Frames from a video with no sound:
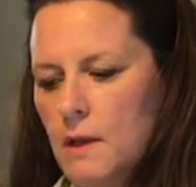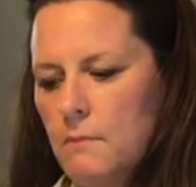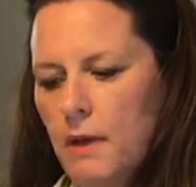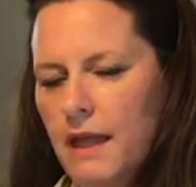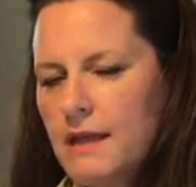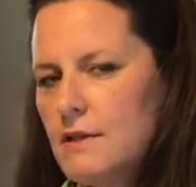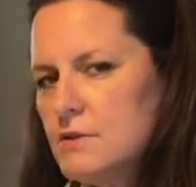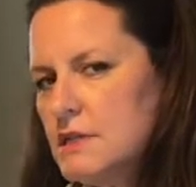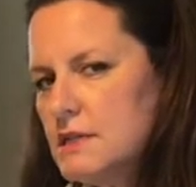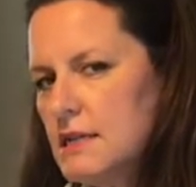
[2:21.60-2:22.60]
Pay
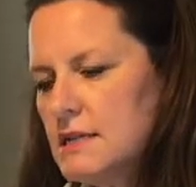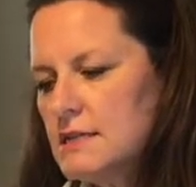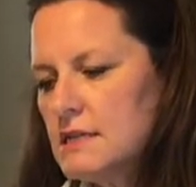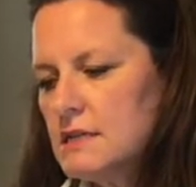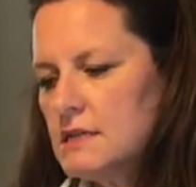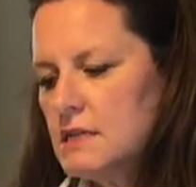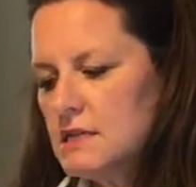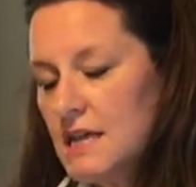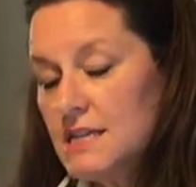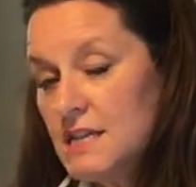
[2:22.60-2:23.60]
close attention
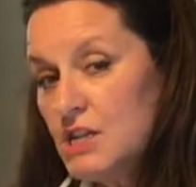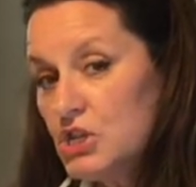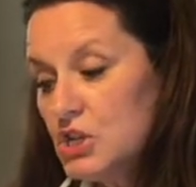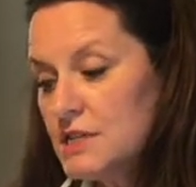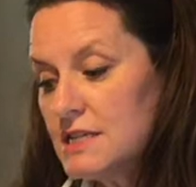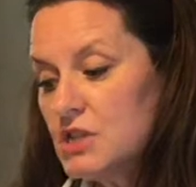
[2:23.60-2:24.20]
to